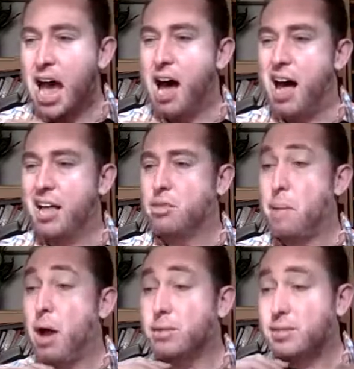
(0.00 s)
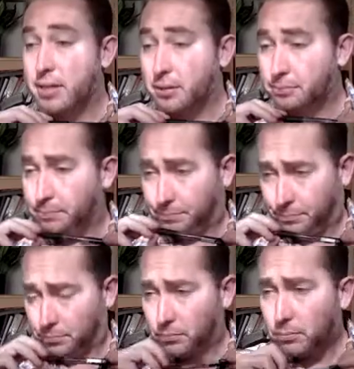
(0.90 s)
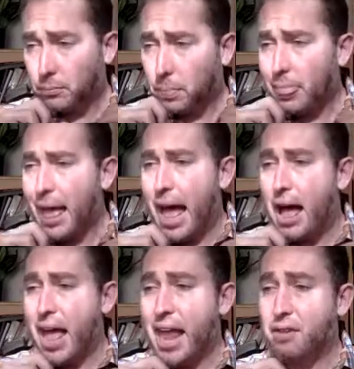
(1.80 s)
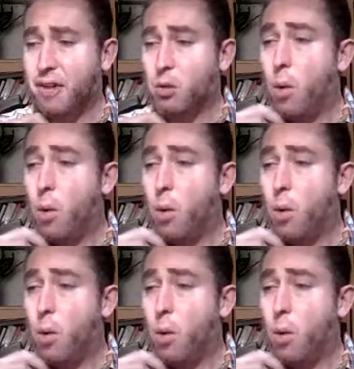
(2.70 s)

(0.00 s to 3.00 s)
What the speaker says: The Powhatan had in fact